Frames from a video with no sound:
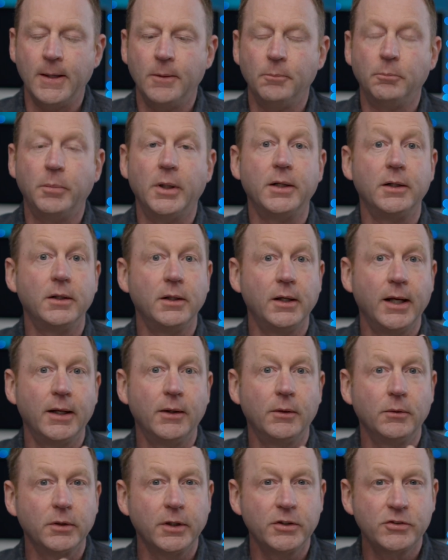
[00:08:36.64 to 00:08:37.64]
But
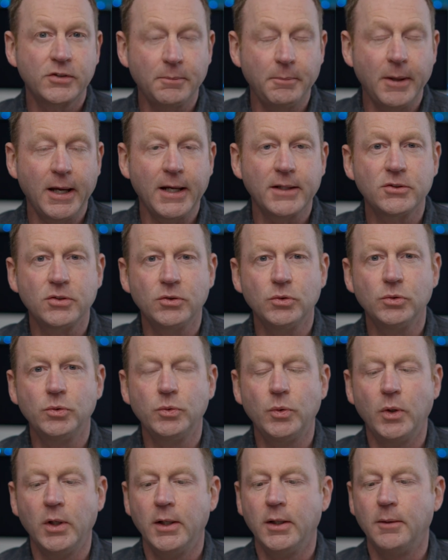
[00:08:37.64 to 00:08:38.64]
now let's get back
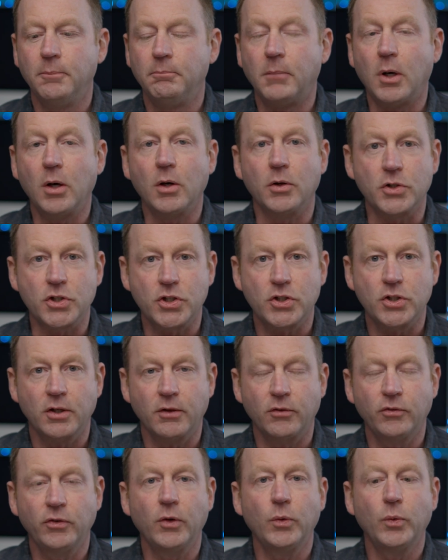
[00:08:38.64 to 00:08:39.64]
to March.
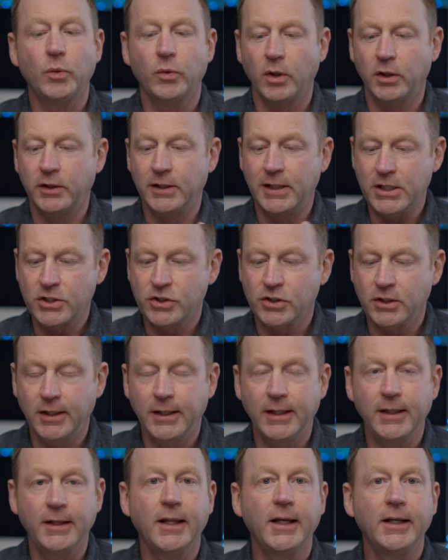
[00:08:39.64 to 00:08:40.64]
So
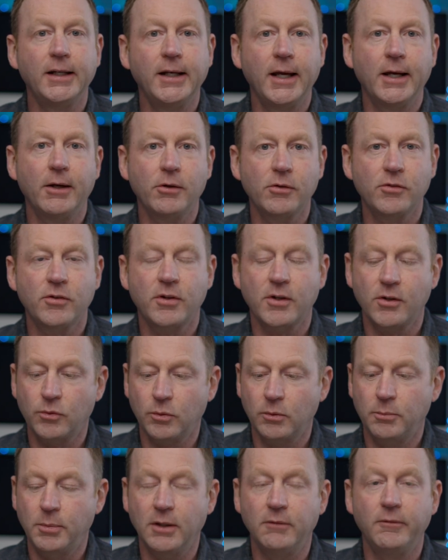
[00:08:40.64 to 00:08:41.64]
initially they announced this
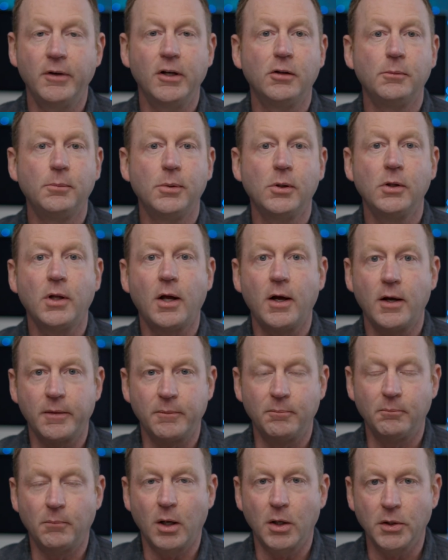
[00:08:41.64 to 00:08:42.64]
would be available
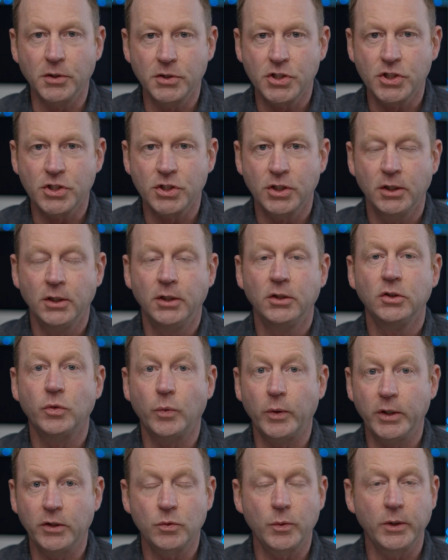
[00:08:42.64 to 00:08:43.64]
on March
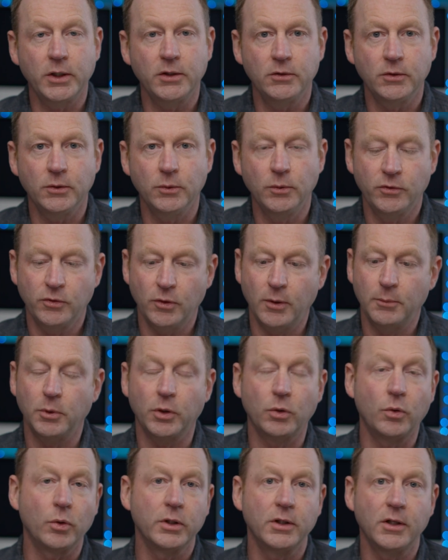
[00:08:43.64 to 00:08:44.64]
2022. So I'm
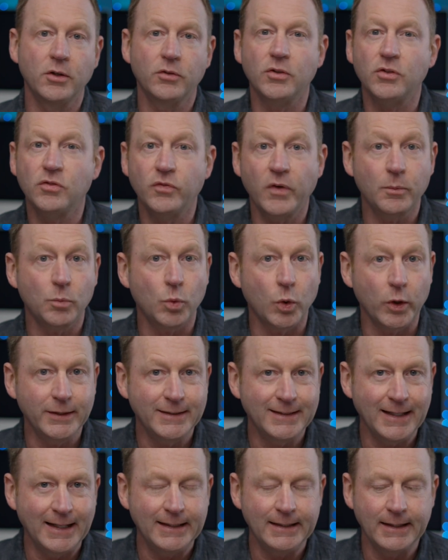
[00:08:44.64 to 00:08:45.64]
recording this, it's February
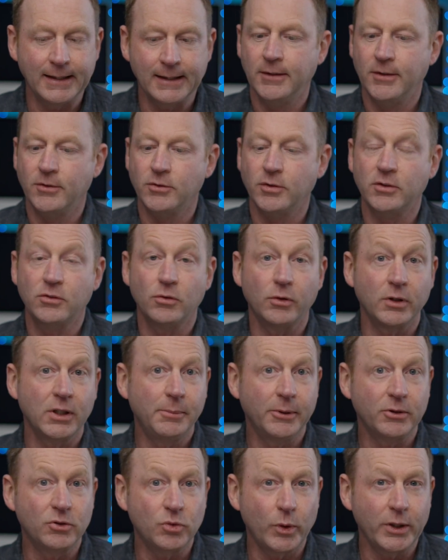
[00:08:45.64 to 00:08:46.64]
10th. So it's only
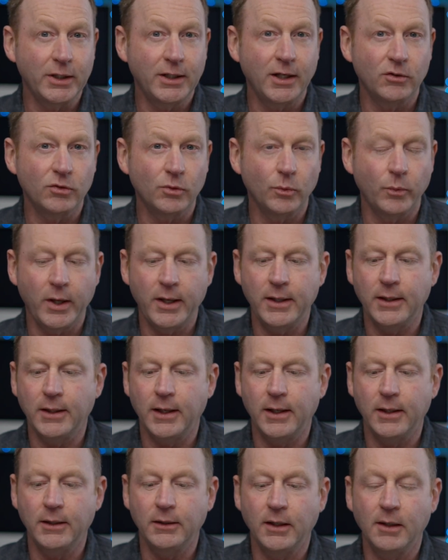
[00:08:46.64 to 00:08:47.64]
about 20 days away.
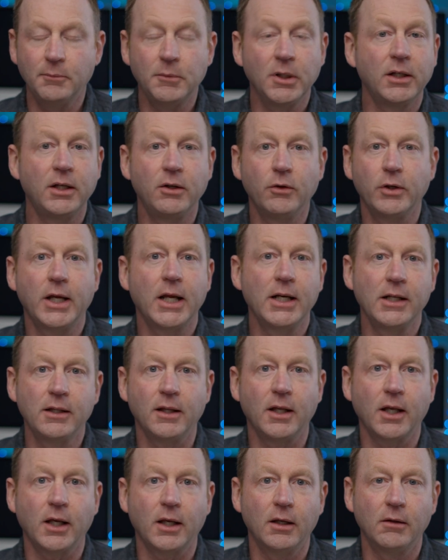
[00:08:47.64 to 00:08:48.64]
And I'm not hearing
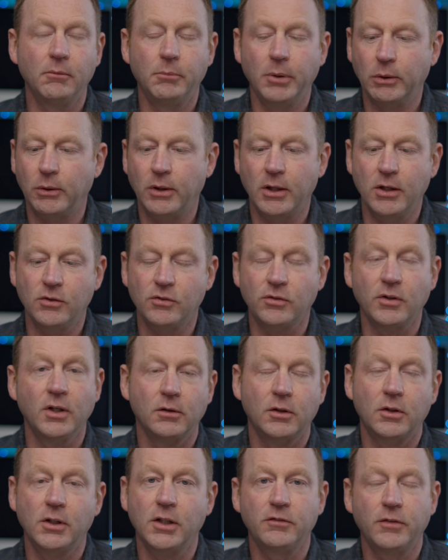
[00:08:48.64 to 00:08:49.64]
anything about this
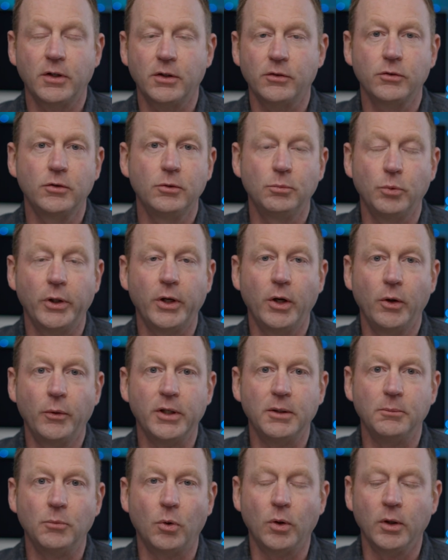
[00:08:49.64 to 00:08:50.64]
ClickFunnels 2.0
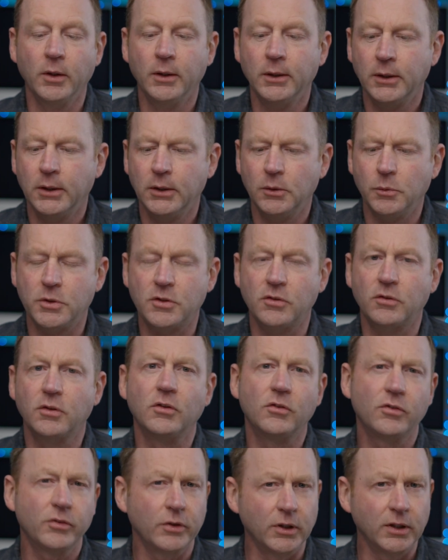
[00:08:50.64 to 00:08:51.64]
anymore, which is
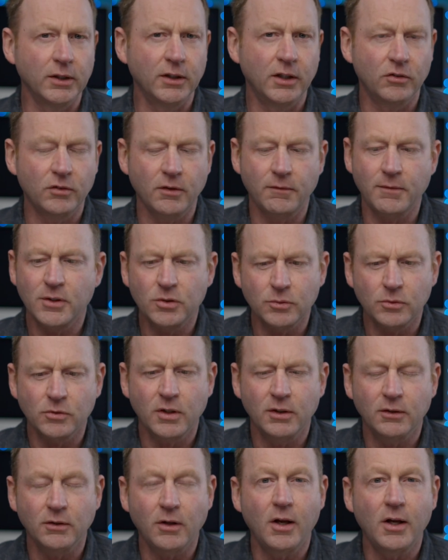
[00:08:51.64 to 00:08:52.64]
concerning because if this was
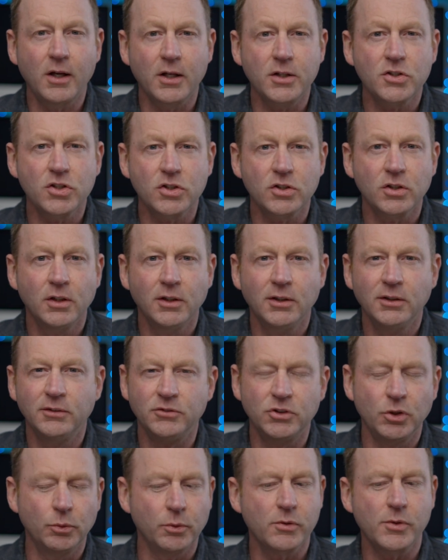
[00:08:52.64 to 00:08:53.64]
going to launch
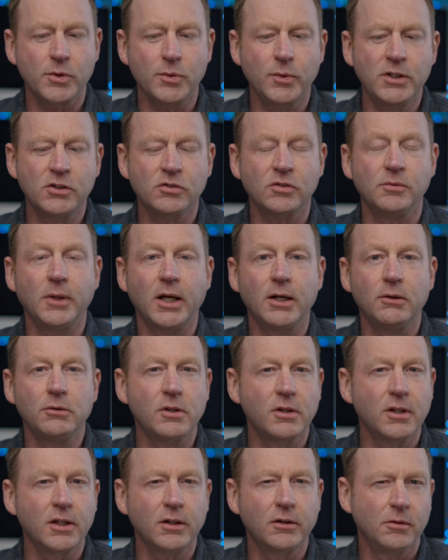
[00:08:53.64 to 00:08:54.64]
in 2 or 3 weeks from now,
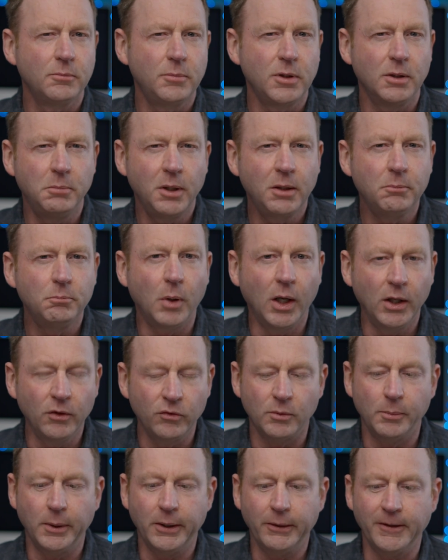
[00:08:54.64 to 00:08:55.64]
you think there'd be a big
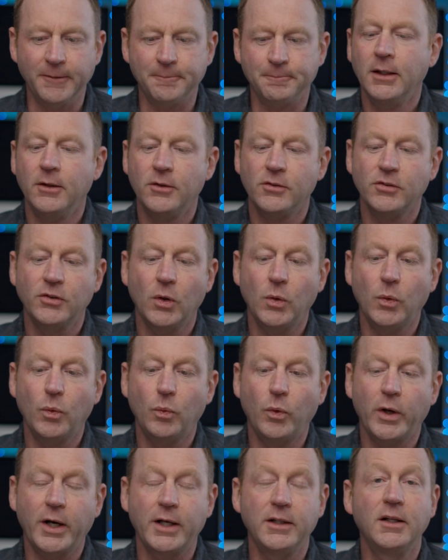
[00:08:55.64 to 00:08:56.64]
buzz about it. So
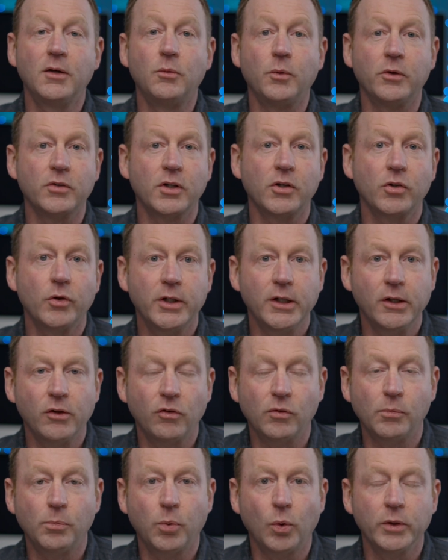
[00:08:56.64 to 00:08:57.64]
what I did was I created a
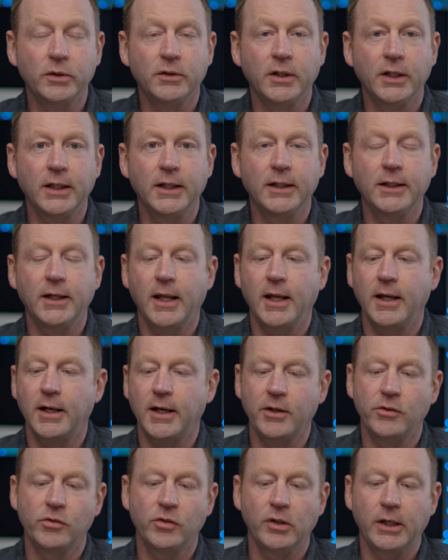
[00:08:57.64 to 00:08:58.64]
support ticket and
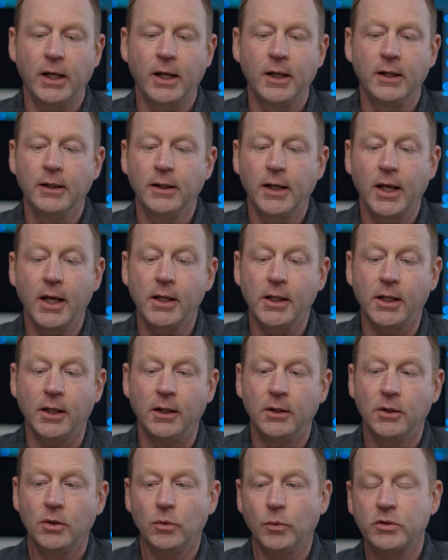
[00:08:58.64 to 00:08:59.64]
I said, hey,
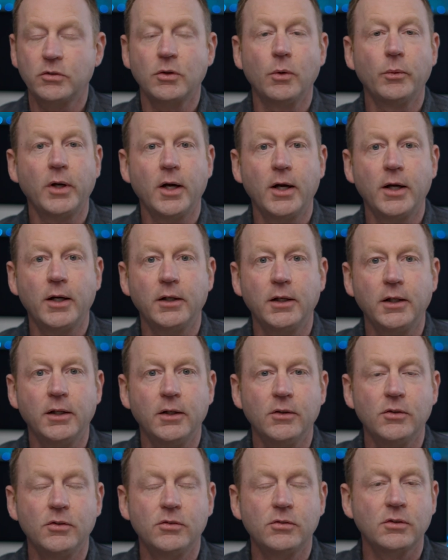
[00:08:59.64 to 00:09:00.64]
what's going on
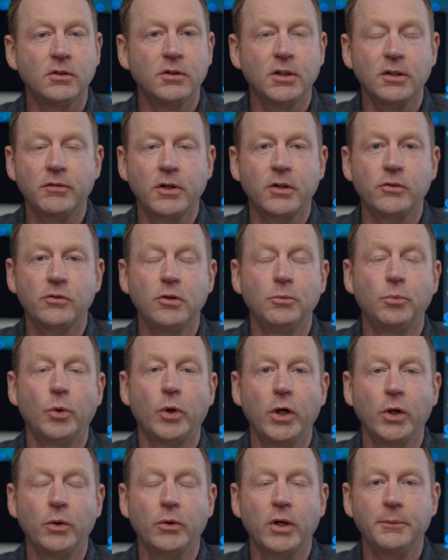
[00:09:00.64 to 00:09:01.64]
is ClickFunnels
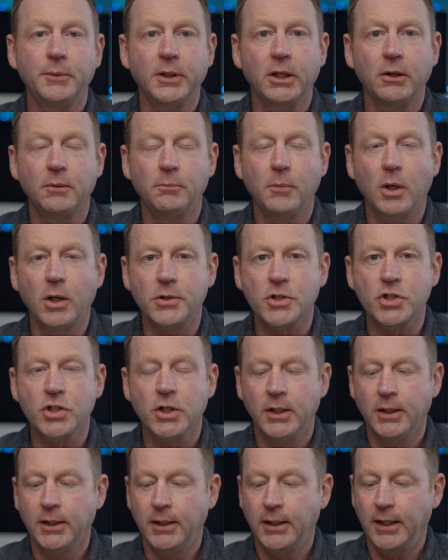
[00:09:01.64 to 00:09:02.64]
2.0 coming out in March,
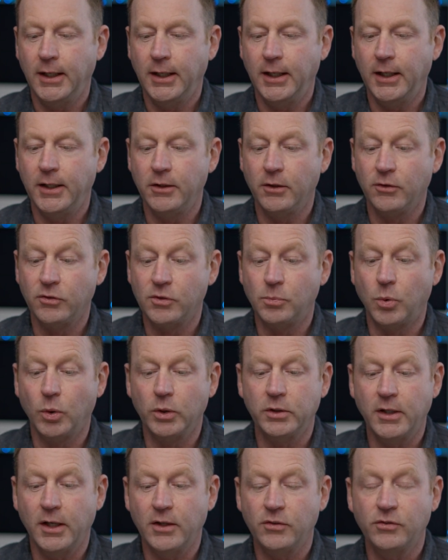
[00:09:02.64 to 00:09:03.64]
and their
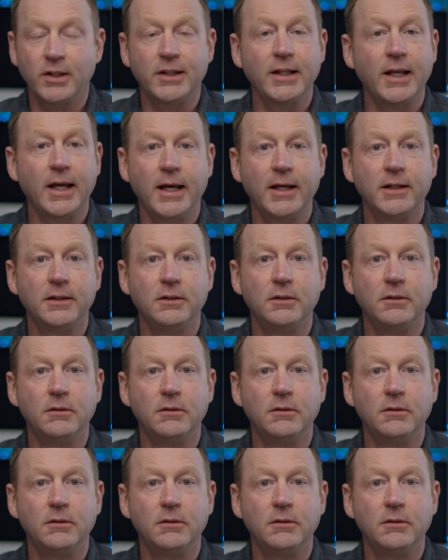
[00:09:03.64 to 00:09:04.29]
support desk said they had